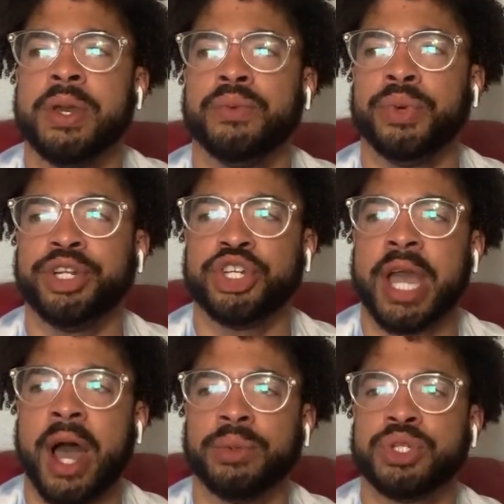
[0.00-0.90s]
reaching
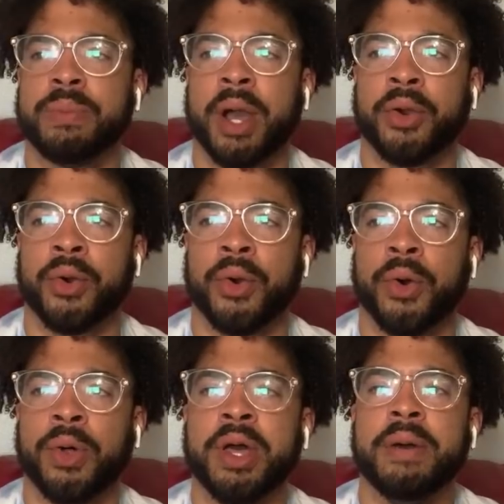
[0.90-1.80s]
out to my
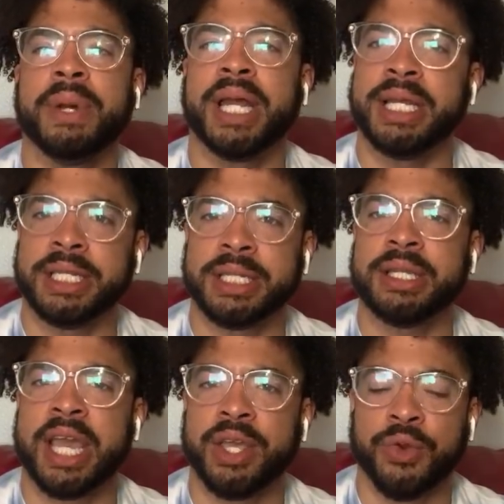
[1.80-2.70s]
girl. But I need to
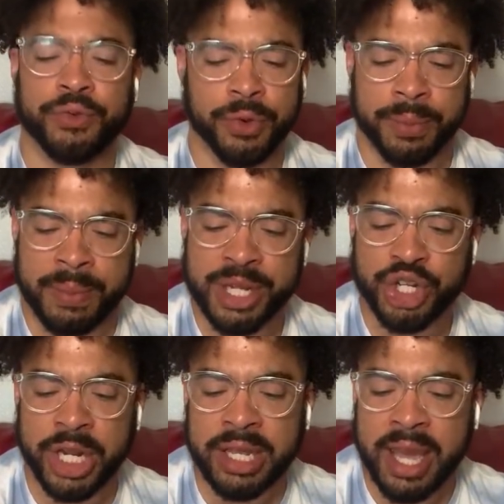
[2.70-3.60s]
thank you for
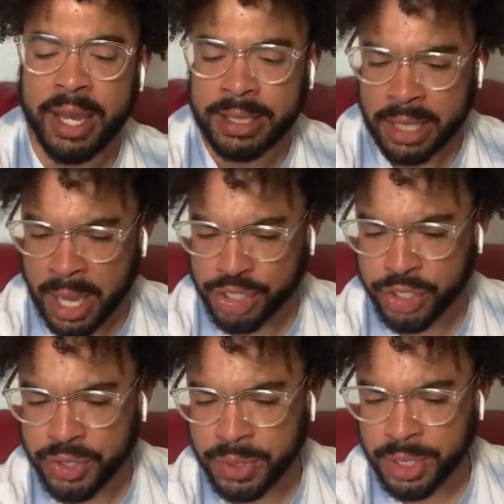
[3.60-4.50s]
mentioning that because I
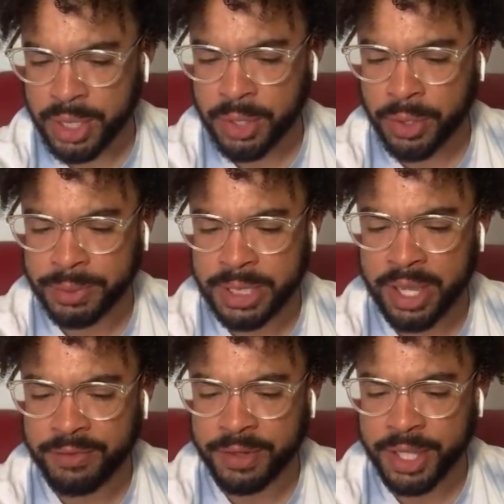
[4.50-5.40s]
actually do need to hit her up
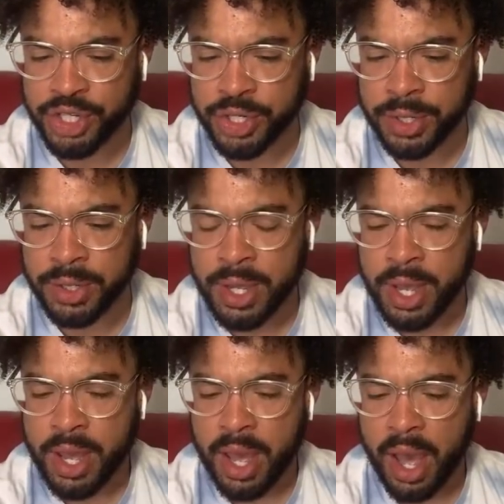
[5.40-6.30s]
today, Felicia.
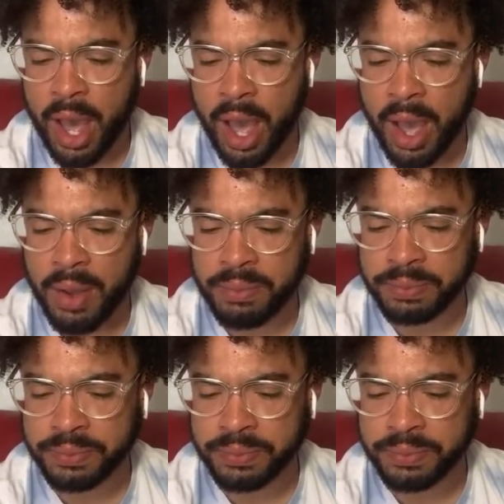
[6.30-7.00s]
Uh,